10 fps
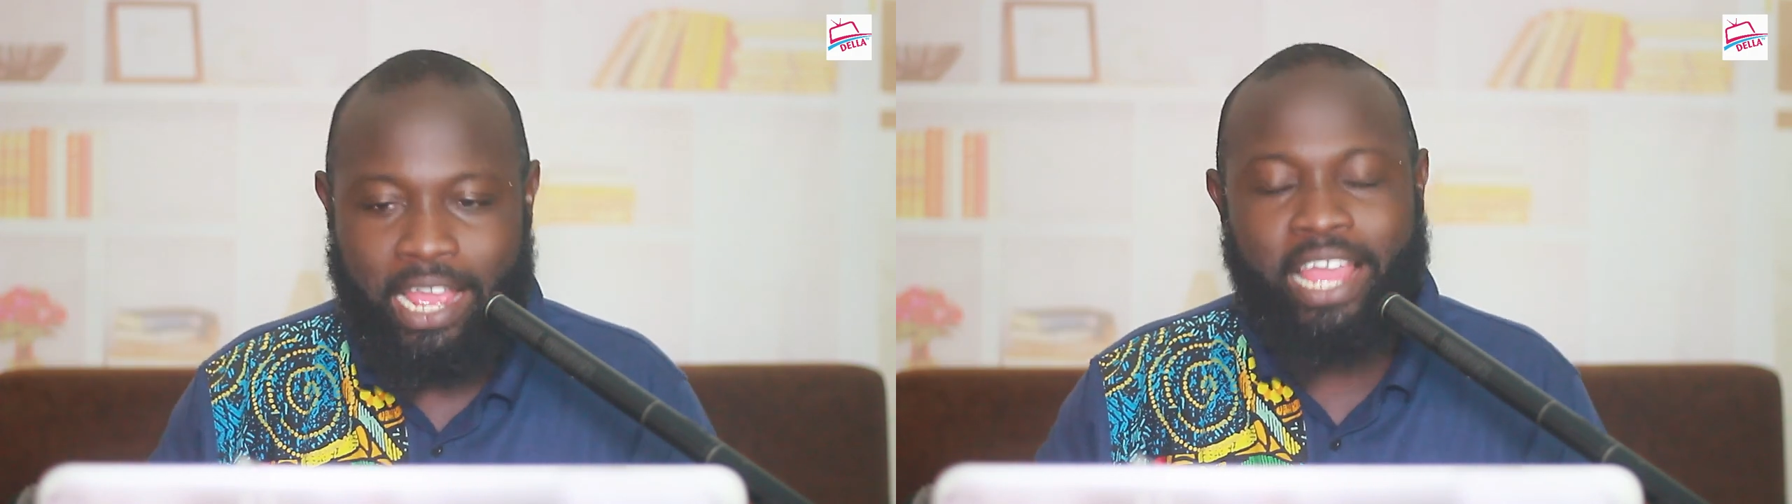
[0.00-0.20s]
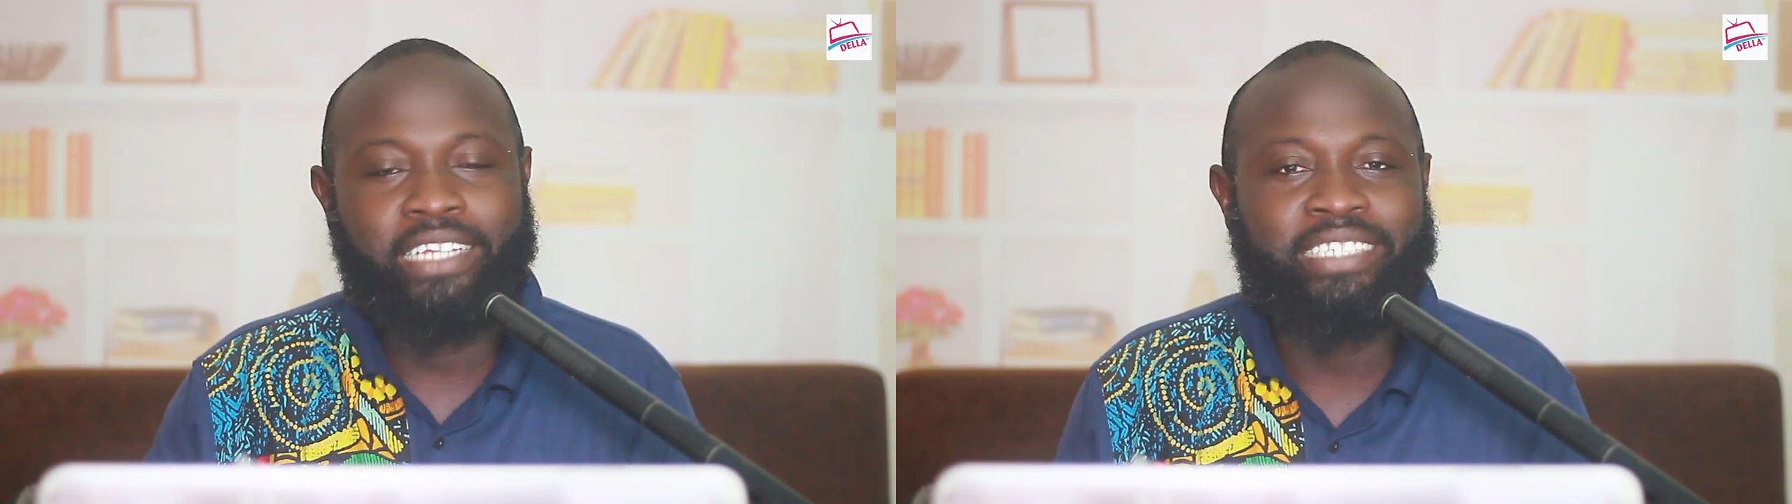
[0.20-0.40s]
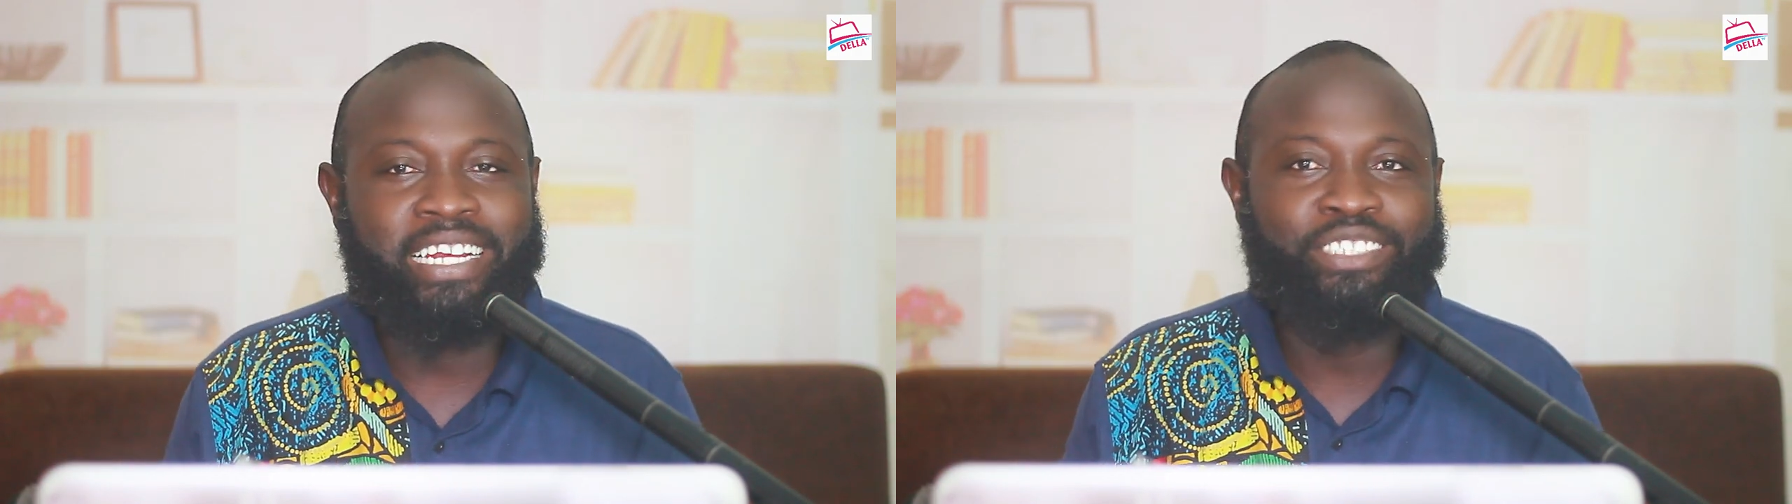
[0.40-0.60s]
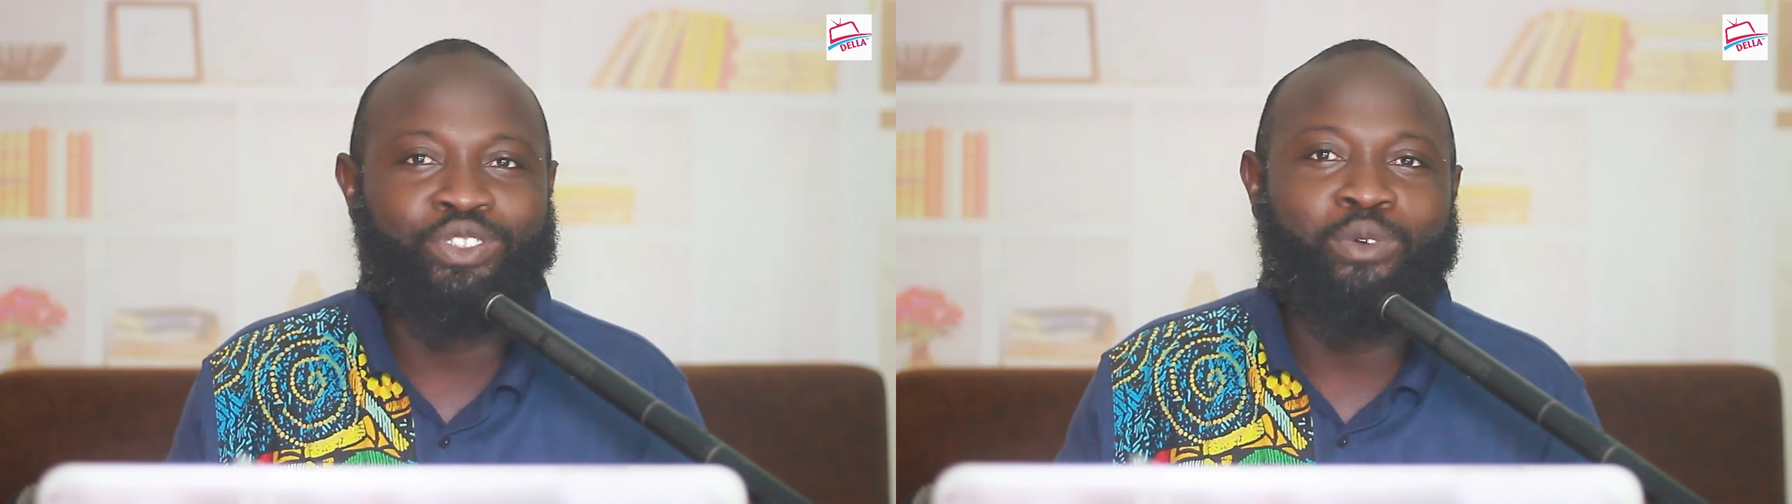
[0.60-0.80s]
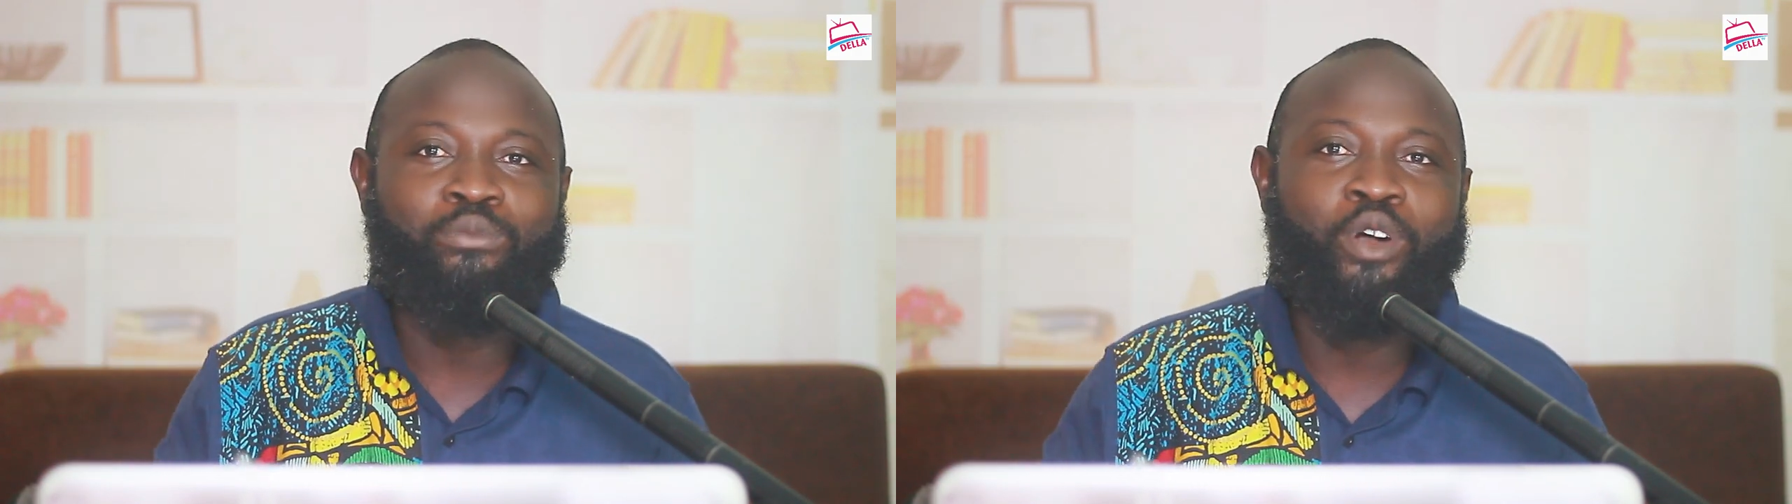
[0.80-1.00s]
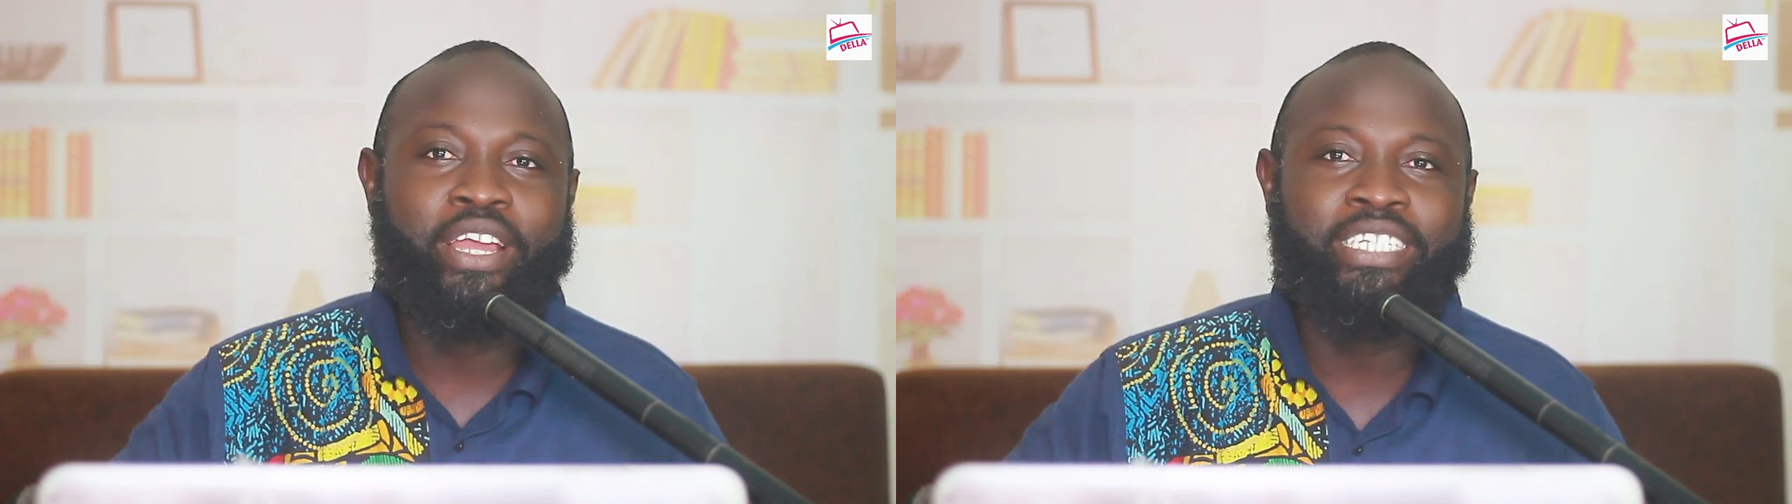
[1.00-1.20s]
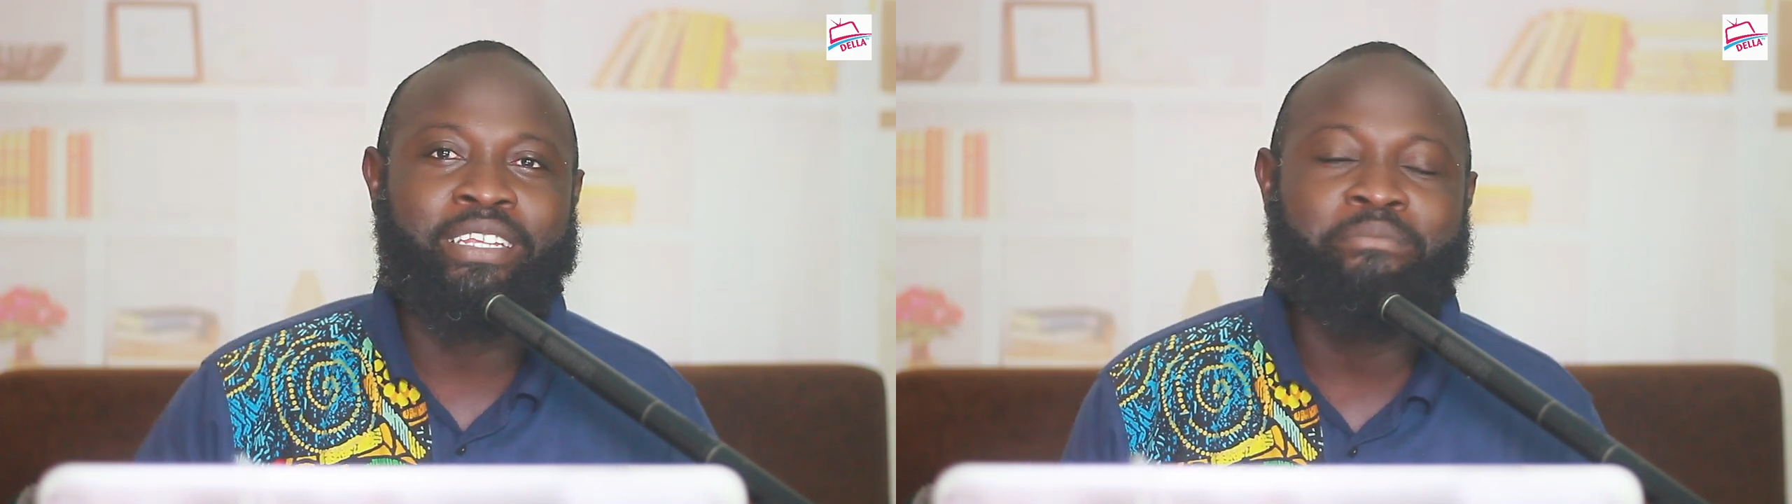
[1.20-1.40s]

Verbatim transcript: Hey, Charlie, Stonebwoy,